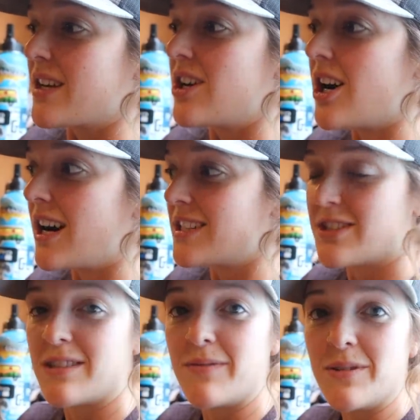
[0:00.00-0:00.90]
caught
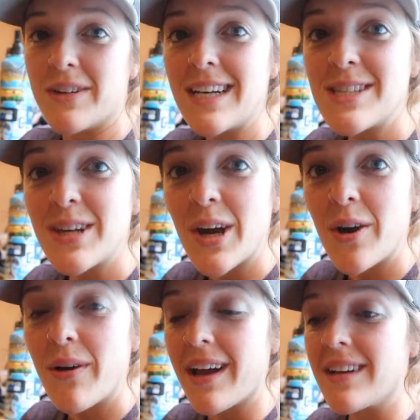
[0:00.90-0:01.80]
just a few nights
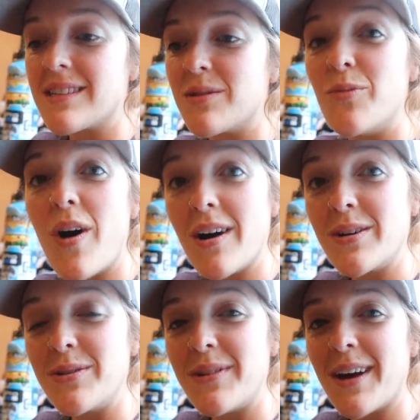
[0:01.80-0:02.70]
ago and some
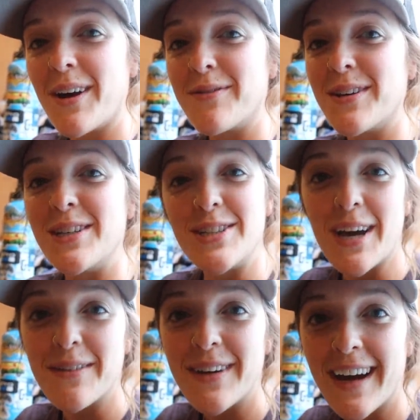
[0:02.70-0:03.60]
wahoo that our friend
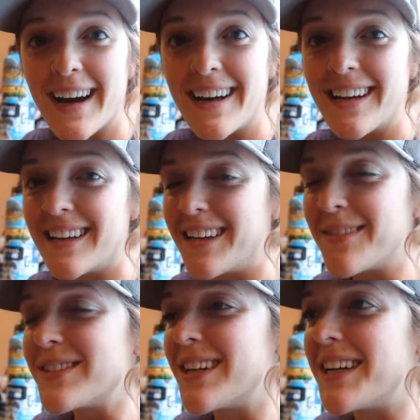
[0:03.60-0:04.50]
Jeff had and
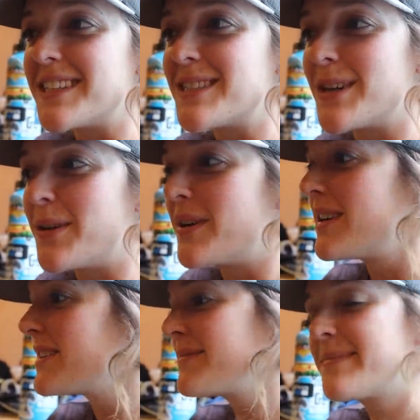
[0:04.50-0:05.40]
gifted us, so
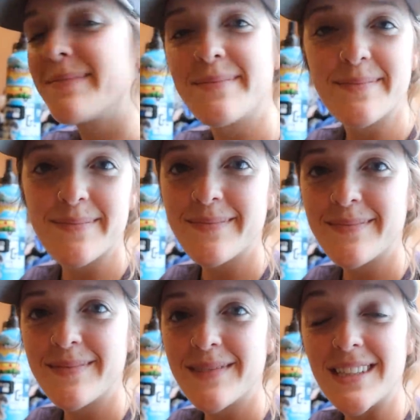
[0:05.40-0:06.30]

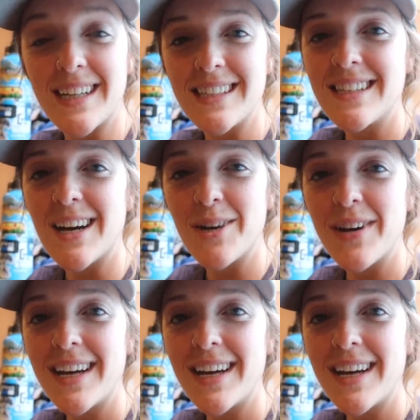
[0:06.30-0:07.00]
tonight's taco